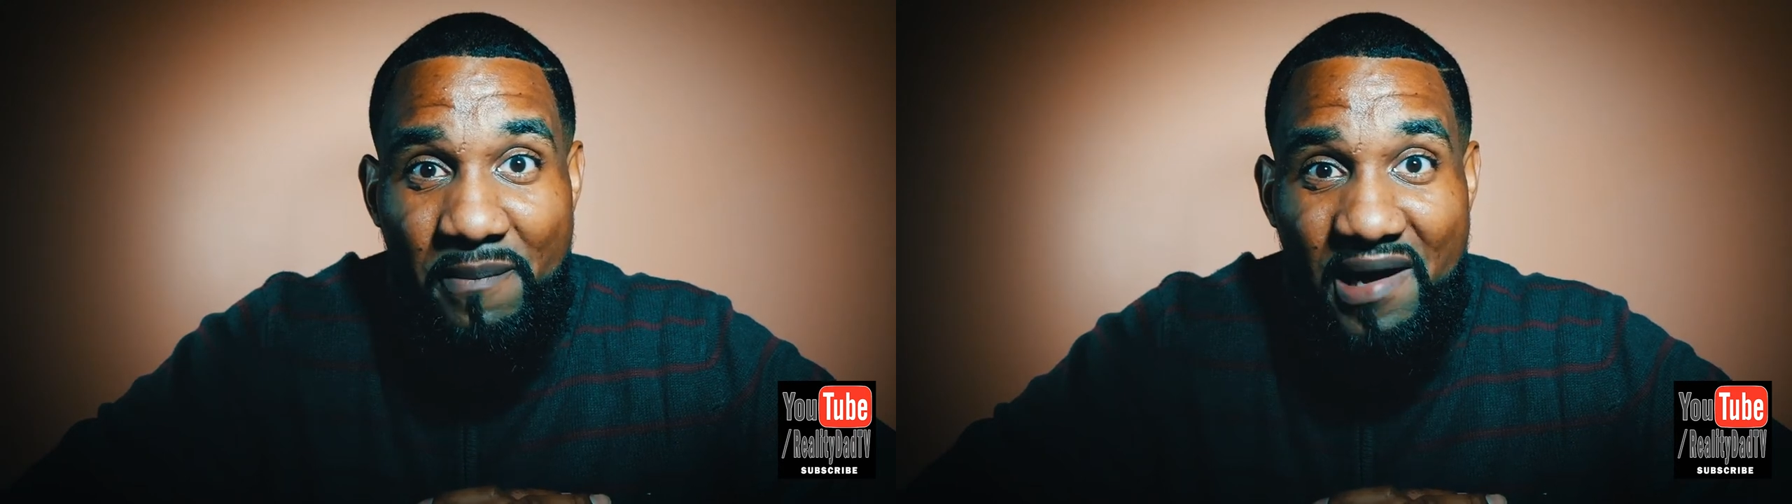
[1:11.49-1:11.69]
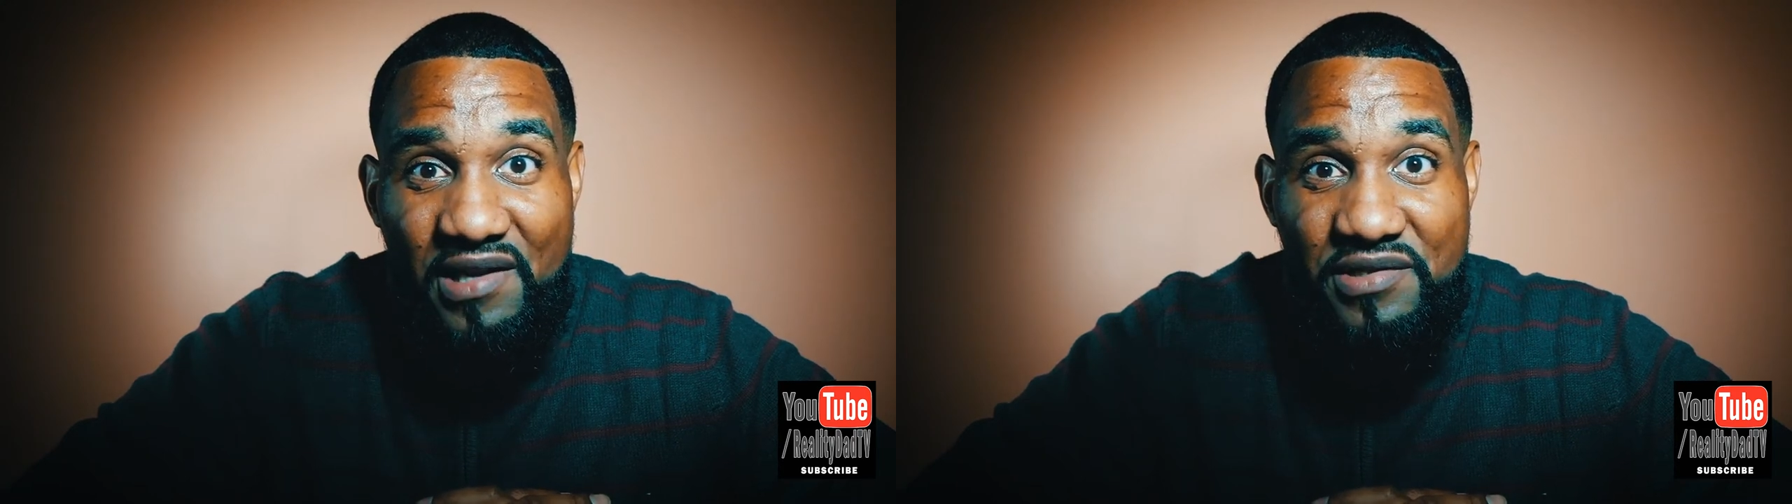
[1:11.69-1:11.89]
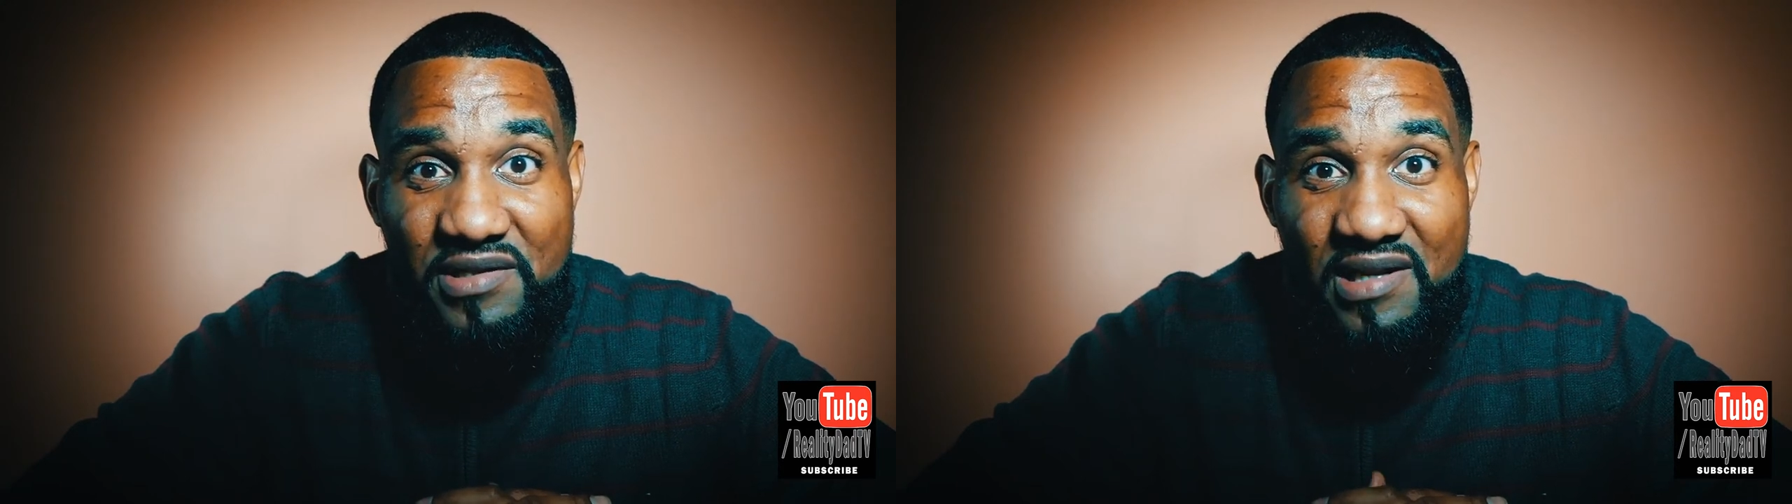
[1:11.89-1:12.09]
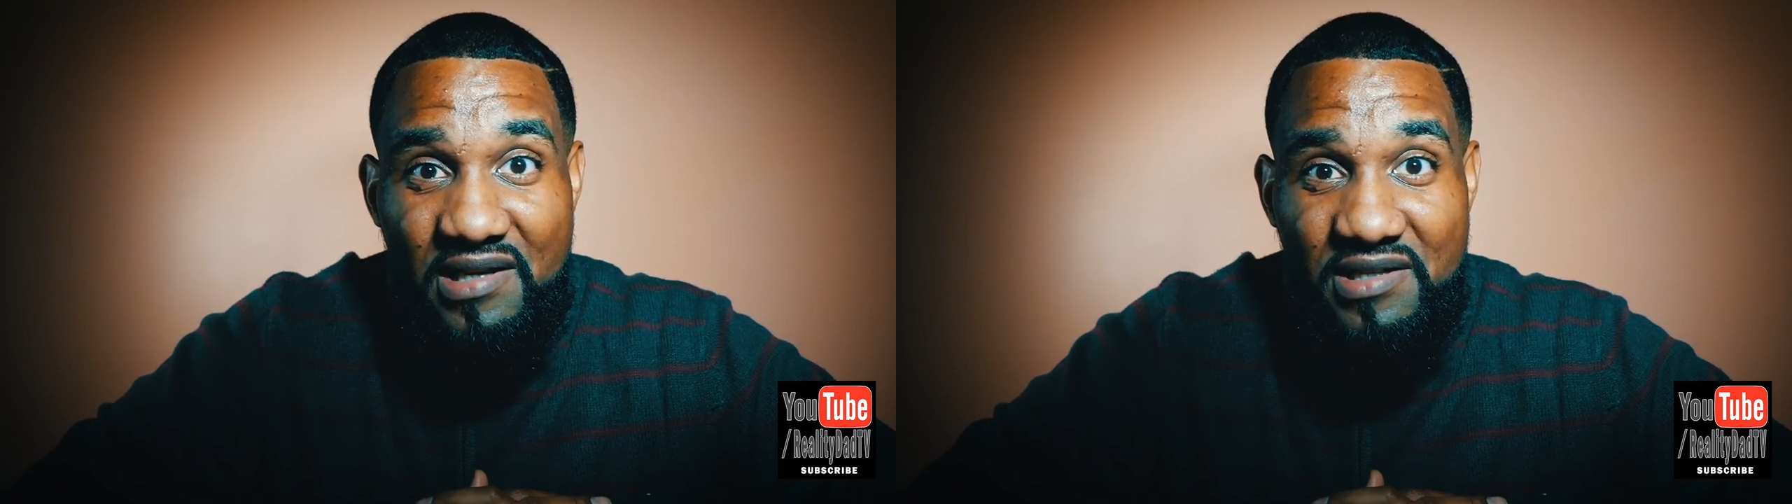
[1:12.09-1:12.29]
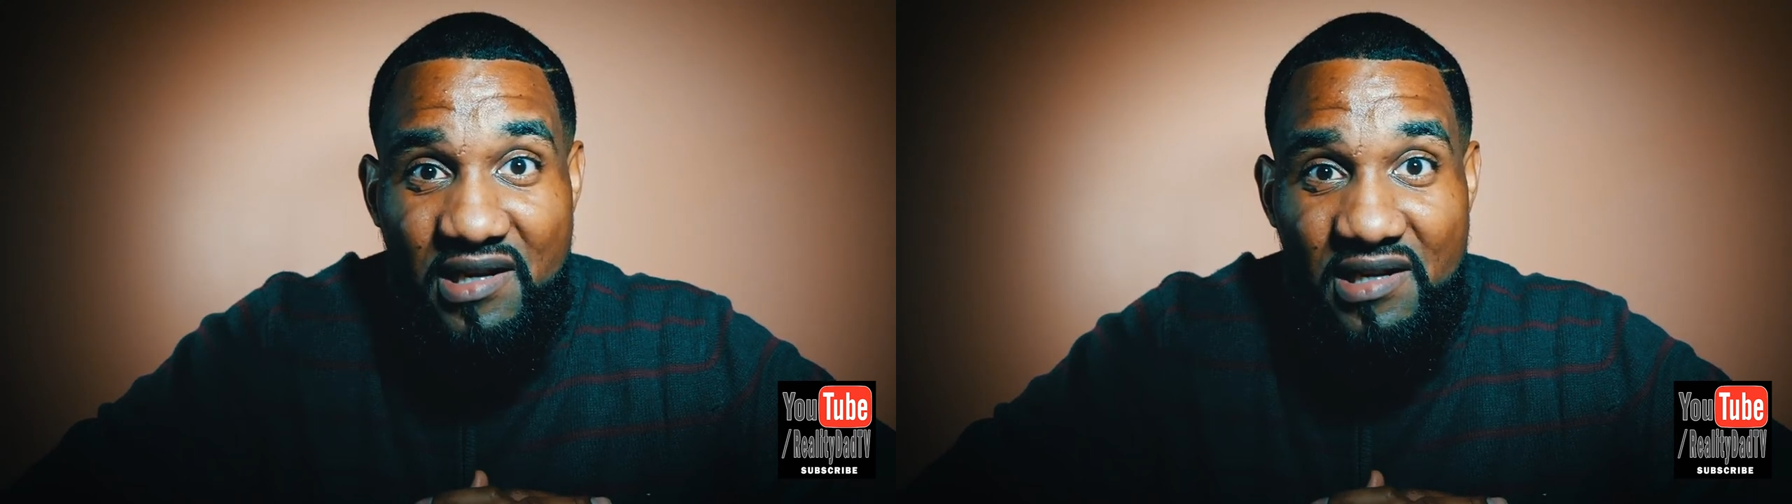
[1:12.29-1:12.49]
master's in
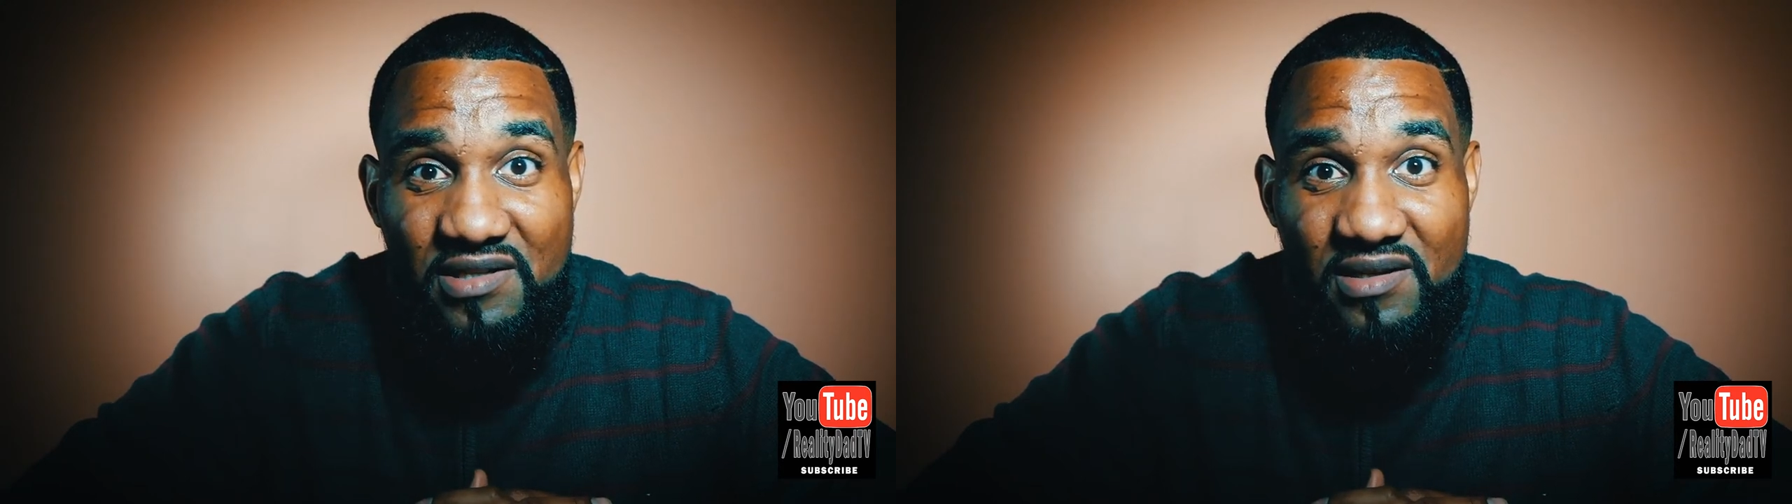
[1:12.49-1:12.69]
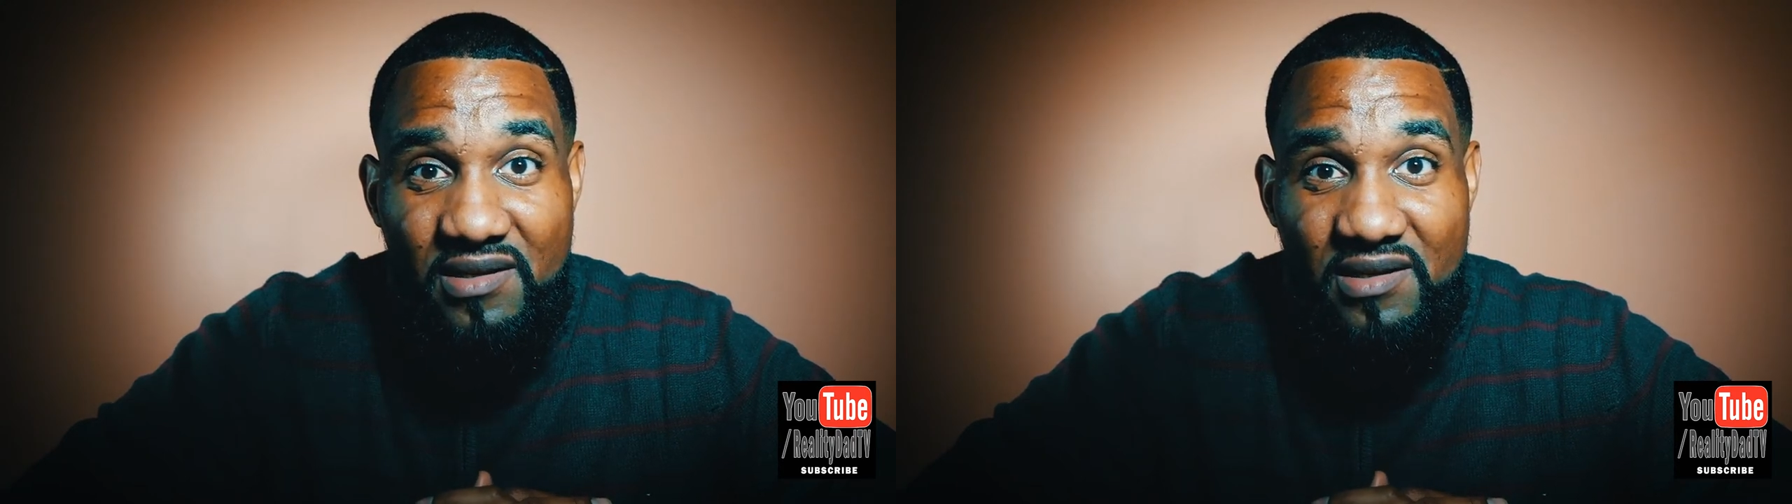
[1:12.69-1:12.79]
education.